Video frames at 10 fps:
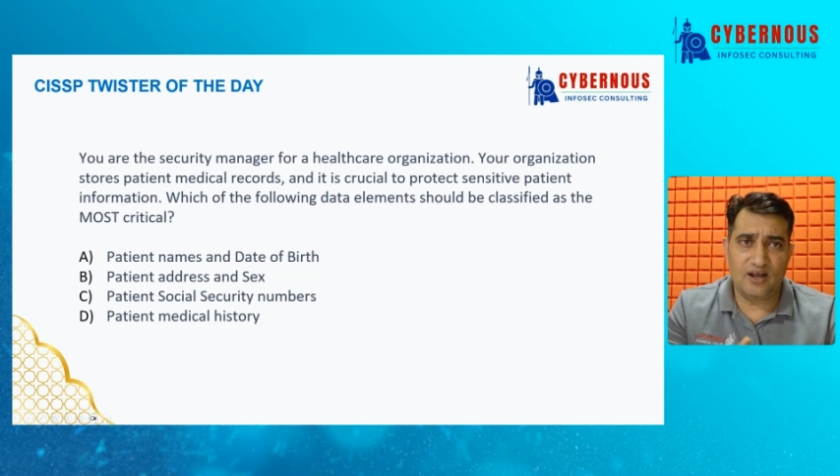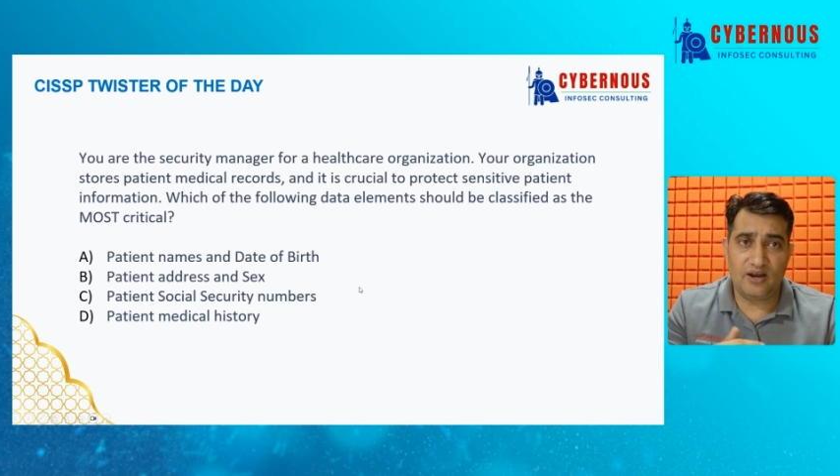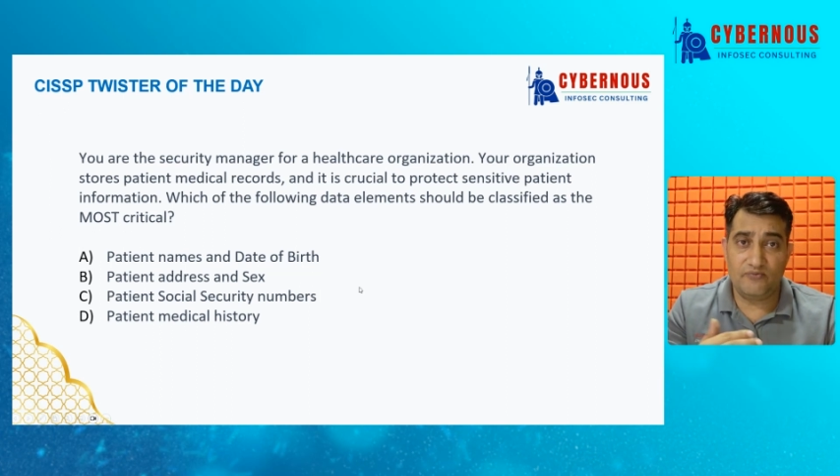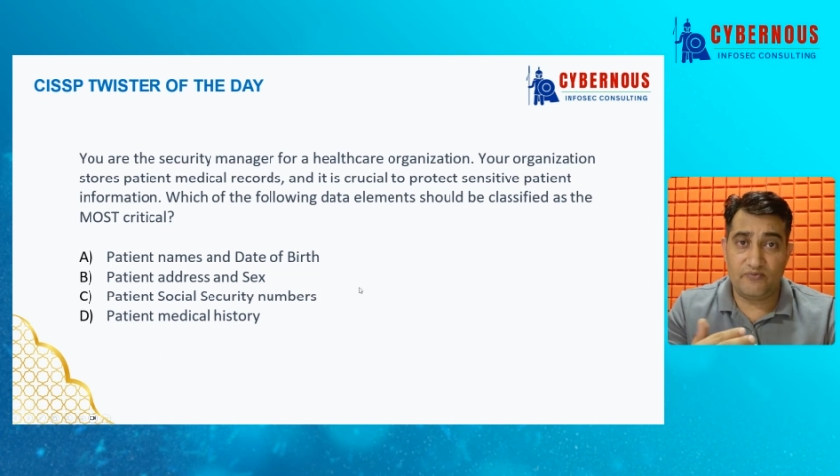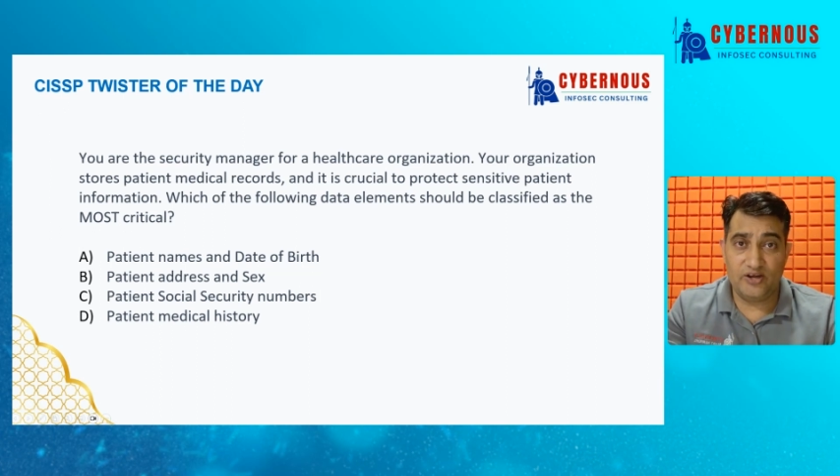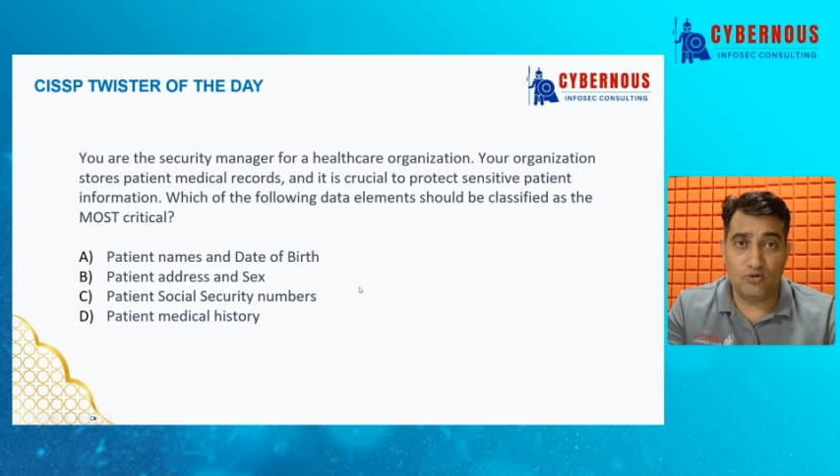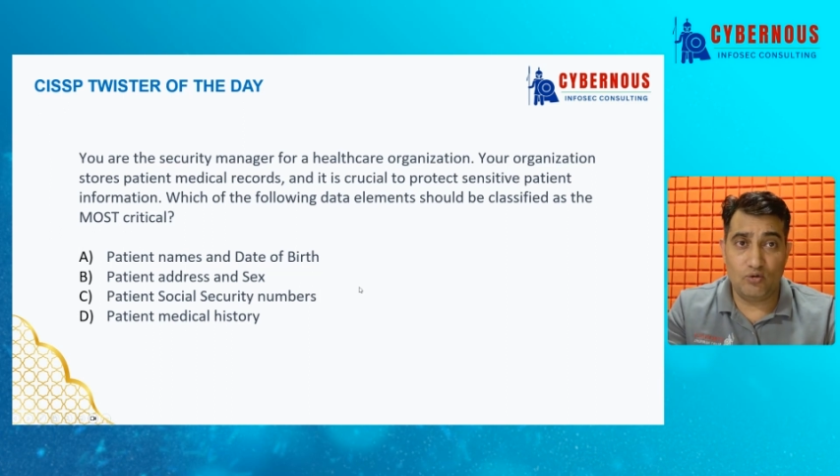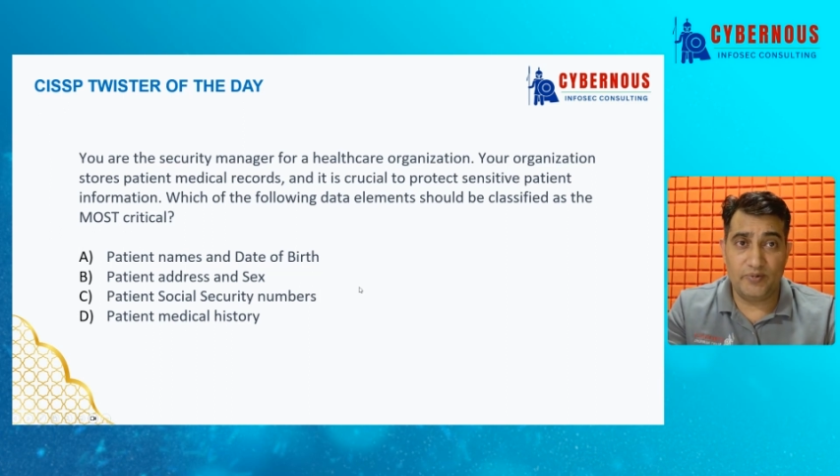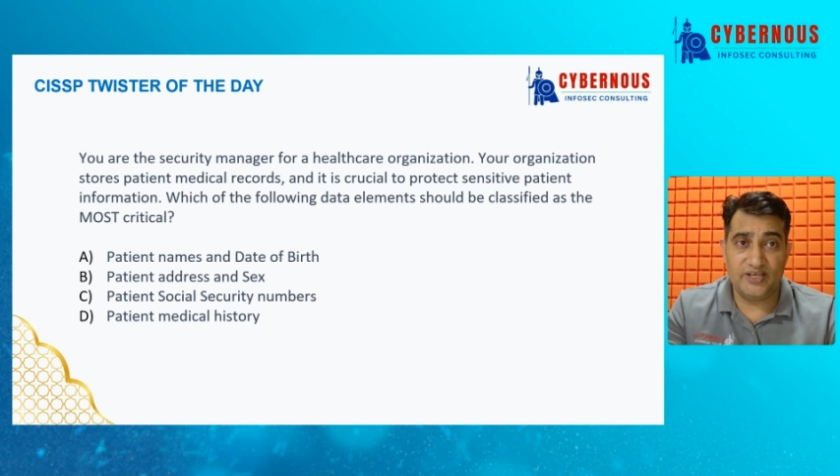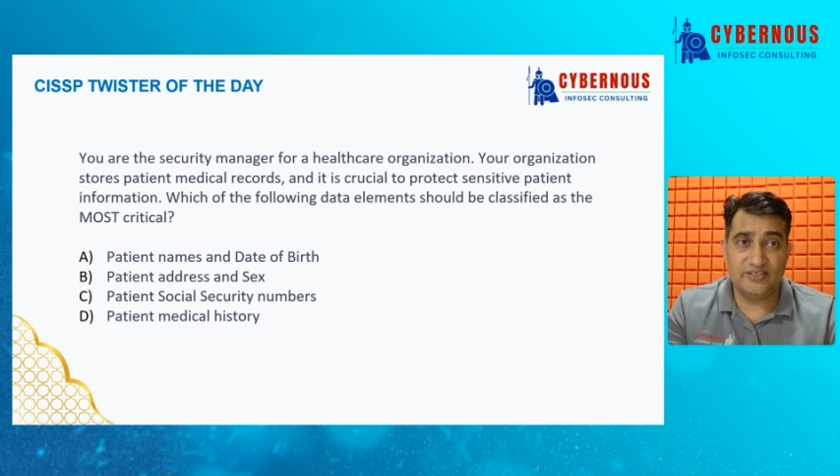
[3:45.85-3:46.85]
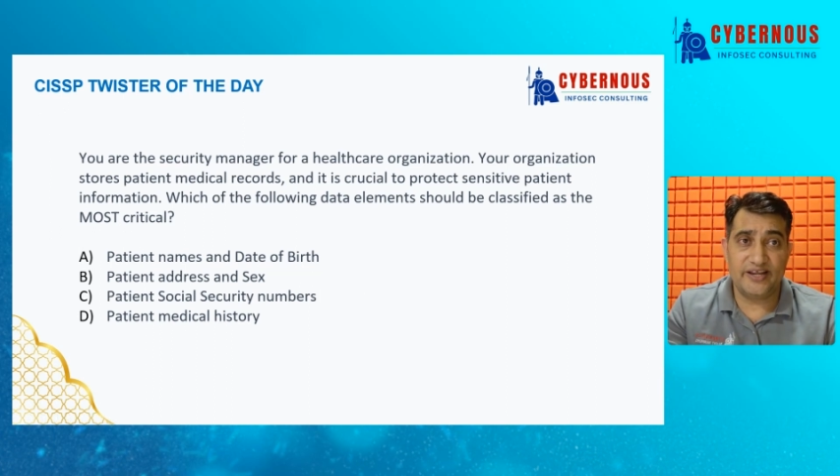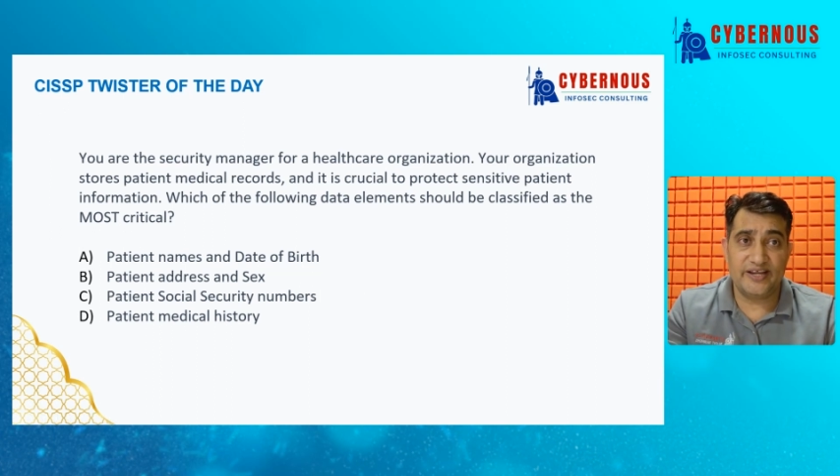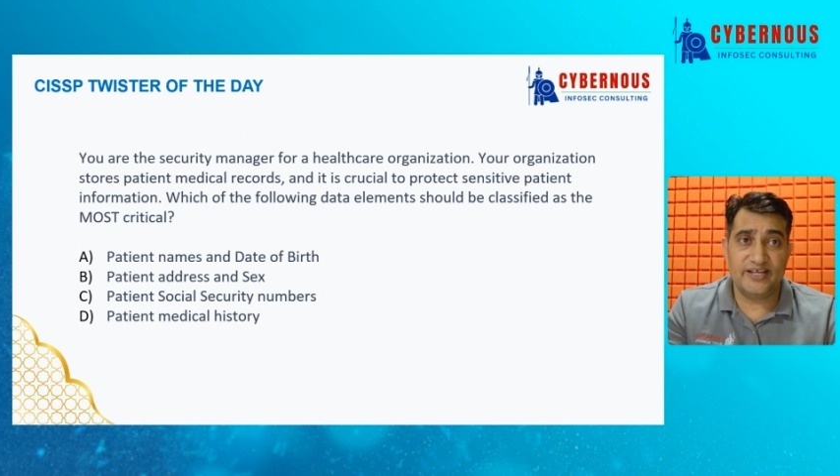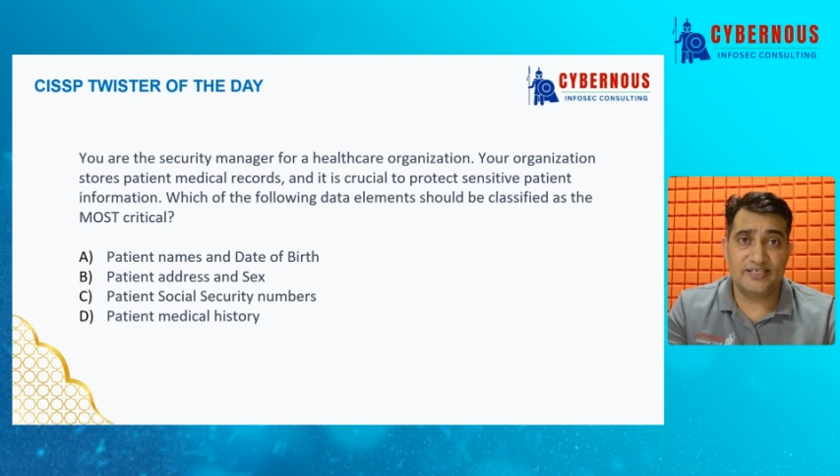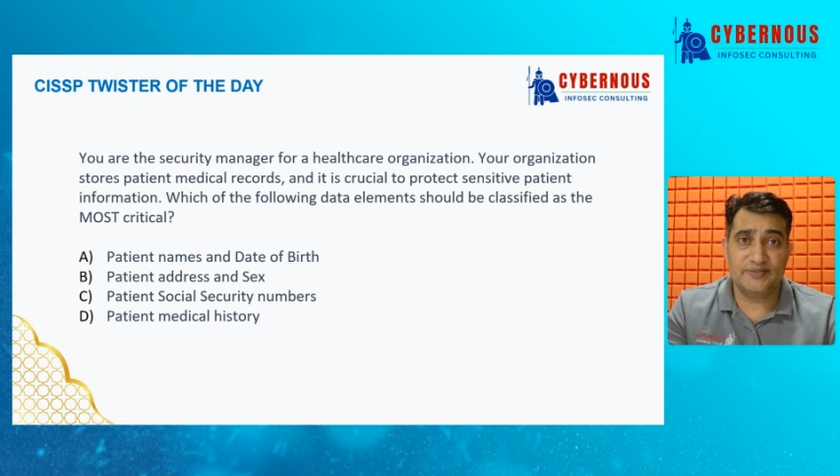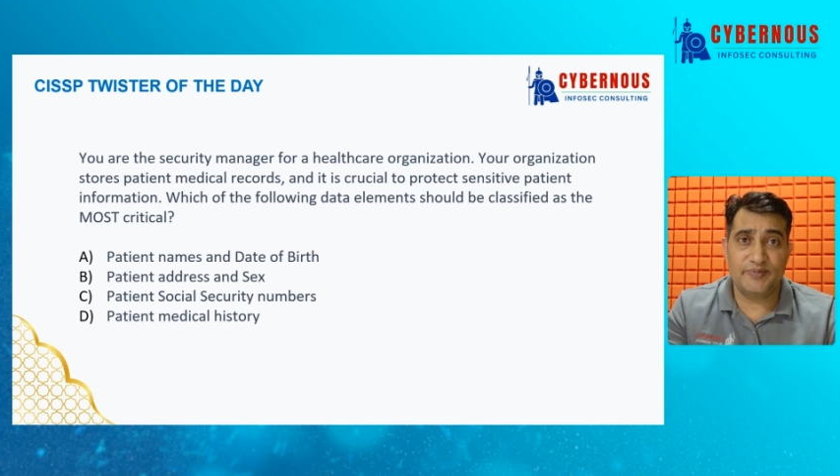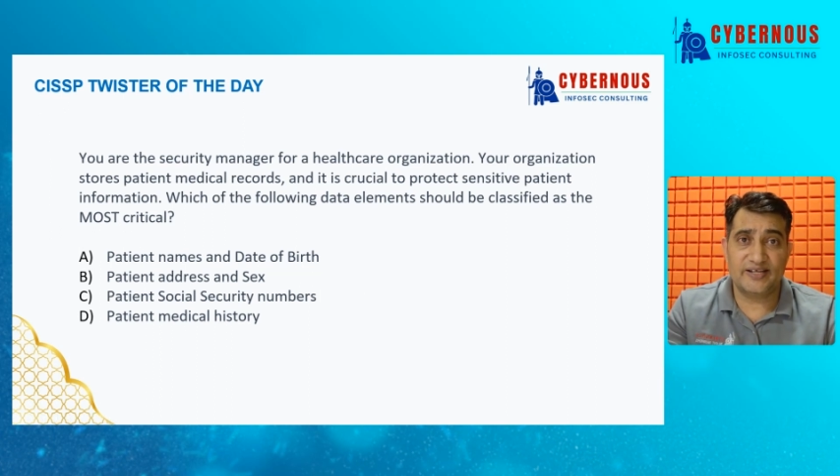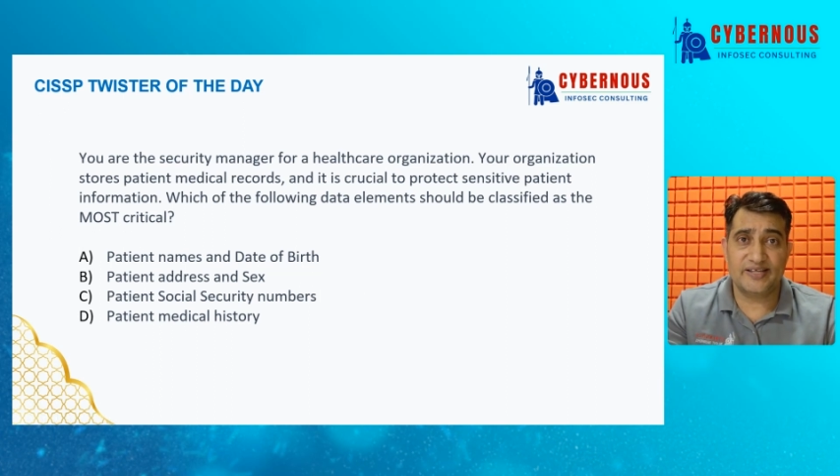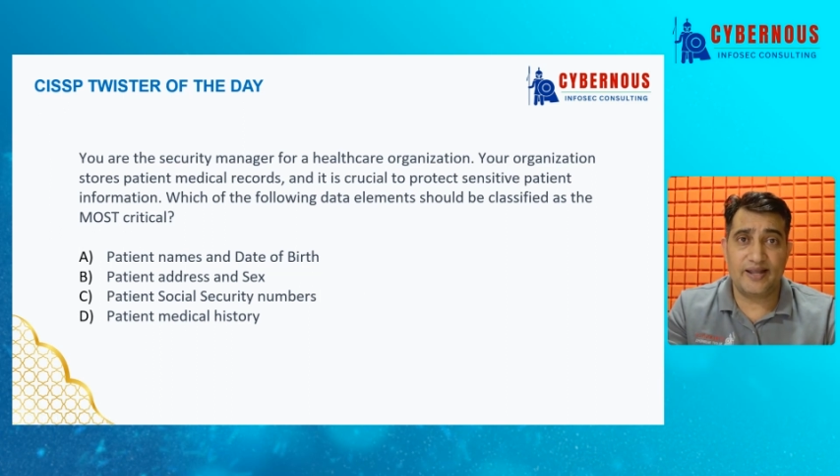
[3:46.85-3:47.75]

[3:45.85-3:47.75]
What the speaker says: where there might be very,